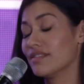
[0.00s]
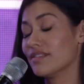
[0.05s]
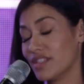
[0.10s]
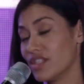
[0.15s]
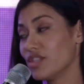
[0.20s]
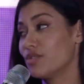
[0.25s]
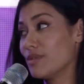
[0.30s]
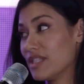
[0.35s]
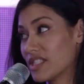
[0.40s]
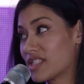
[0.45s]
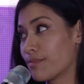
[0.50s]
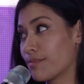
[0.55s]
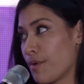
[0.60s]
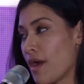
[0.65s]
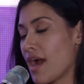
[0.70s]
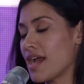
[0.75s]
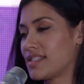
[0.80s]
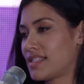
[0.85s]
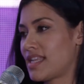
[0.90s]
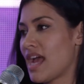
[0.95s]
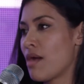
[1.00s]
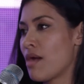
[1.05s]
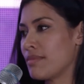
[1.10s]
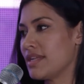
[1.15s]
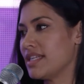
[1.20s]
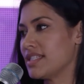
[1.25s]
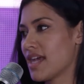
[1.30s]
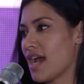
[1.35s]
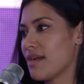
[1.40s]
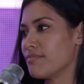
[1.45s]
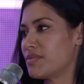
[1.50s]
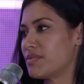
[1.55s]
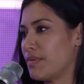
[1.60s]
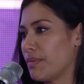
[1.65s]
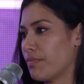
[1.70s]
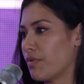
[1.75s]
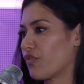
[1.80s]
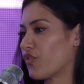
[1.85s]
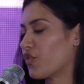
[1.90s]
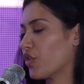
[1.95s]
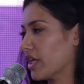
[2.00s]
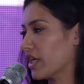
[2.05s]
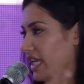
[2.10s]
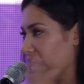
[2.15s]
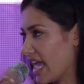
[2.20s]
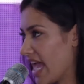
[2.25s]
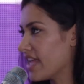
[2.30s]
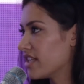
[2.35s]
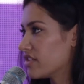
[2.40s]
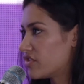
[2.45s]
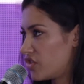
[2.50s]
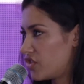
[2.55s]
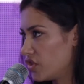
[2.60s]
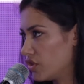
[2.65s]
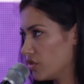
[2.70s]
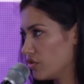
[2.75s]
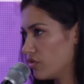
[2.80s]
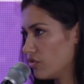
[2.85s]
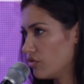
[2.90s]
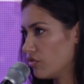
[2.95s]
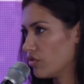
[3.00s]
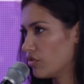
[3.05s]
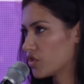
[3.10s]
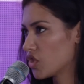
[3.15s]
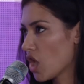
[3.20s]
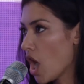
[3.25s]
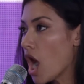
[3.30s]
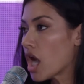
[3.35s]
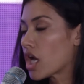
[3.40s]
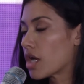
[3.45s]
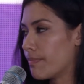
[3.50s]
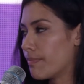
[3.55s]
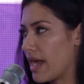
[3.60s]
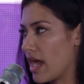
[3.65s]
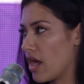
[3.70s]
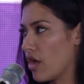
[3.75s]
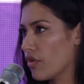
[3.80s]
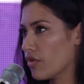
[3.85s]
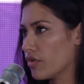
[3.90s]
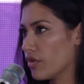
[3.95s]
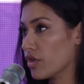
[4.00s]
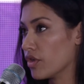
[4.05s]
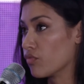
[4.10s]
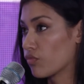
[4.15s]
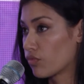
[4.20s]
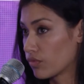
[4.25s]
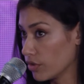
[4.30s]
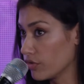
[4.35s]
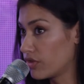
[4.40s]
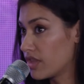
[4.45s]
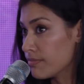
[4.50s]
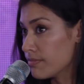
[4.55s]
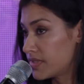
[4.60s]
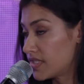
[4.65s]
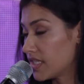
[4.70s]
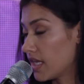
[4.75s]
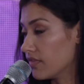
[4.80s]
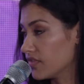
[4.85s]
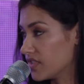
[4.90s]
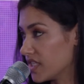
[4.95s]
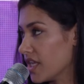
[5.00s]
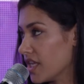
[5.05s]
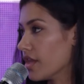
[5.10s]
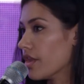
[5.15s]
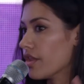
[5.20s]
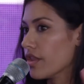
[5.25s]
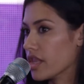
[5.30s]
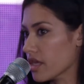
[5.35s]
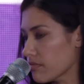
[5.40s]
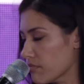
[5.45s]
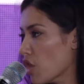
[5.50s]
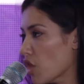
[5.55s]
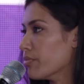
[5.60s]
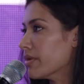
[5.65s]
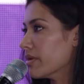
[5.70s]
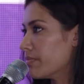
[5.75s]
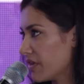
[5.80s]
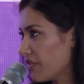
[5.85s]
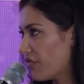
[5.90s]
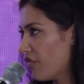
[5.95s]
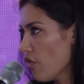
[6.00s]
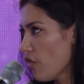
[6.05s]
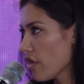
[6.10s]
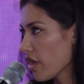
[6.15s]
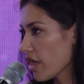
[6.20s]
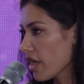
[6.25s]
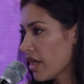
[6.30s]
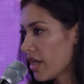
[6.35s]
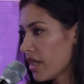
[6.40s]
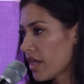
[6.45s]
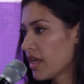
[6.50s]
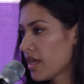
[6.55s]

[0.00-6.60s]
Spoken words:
You'd be surprised how many times people forget to talk about and root themselves in the moment before.